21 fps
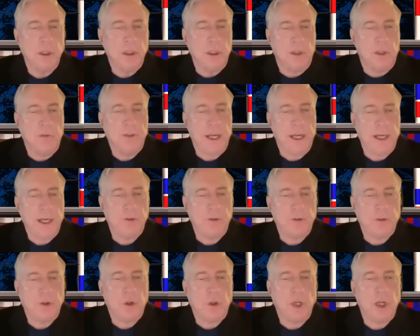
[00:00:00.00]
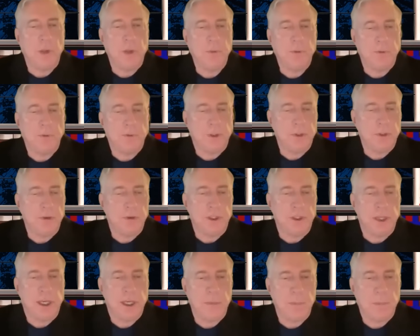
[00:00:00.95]
of heinous crimes if they
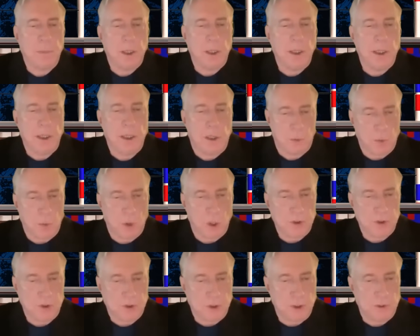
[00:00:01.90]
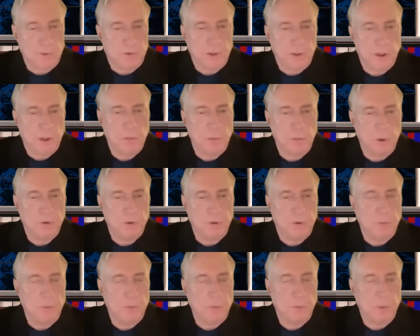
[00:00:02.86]
stand by and watch their fellow
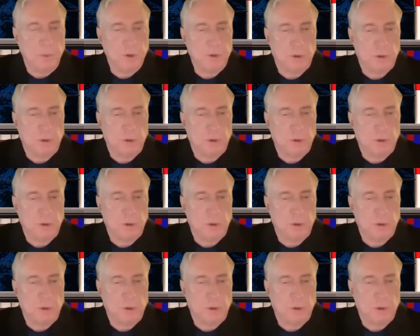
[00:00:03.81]
Muslims be